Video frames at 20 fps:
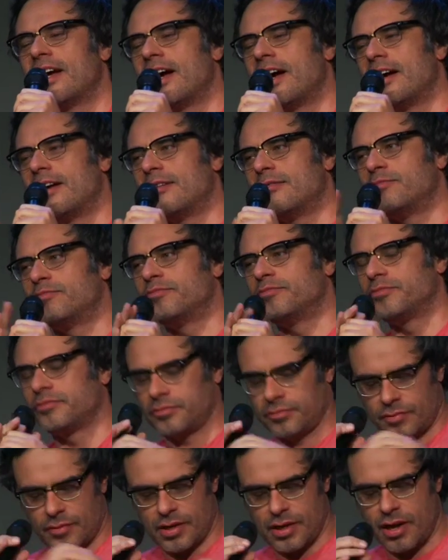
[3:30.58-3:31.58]

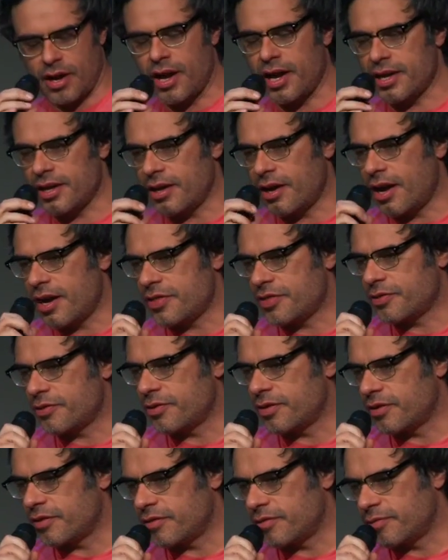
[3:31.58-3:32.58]
I
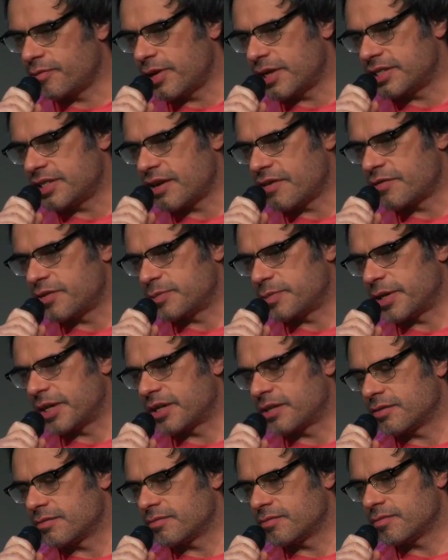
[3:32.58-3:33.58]
thought of myself as
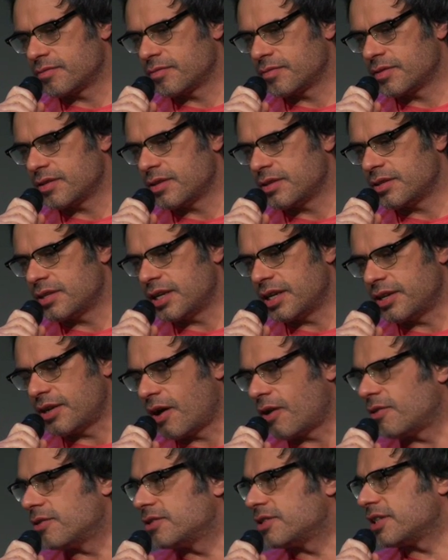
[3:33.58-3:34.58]
being an
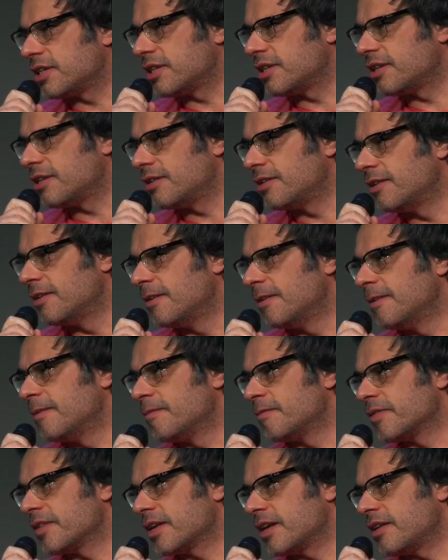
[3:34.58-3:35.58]
older
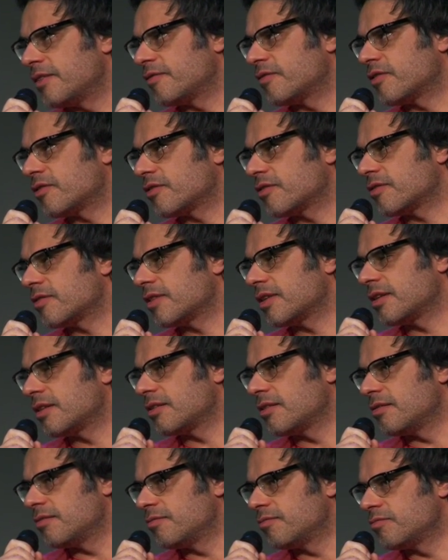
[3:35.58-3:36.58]
kind of
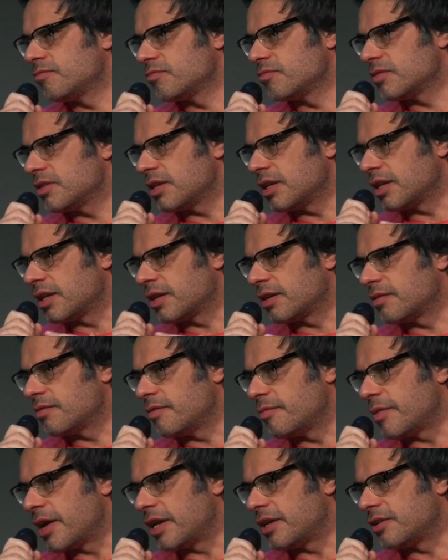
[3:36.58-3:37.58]
a
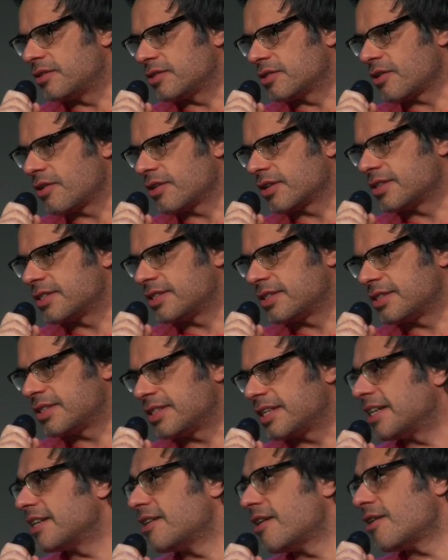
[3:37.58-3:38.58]
man who's going
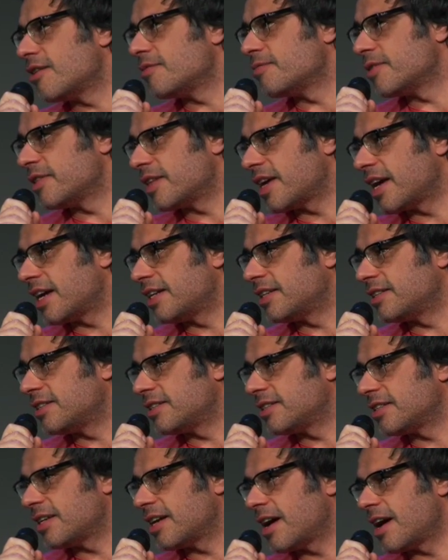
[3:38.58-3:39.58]
senile with
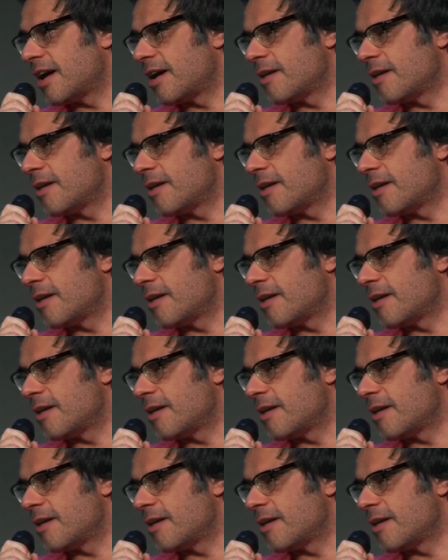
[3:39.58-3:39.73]
age,